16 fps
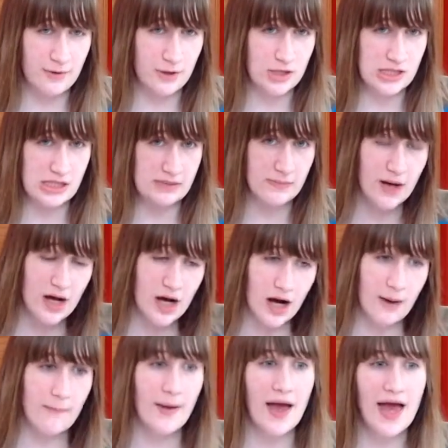Percy's
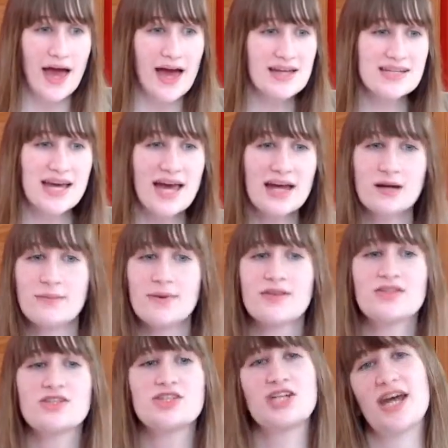mom, and
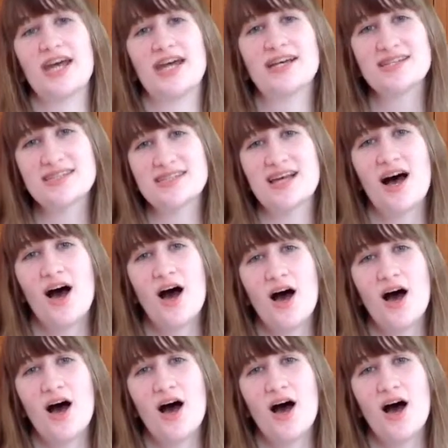Annabeth Chase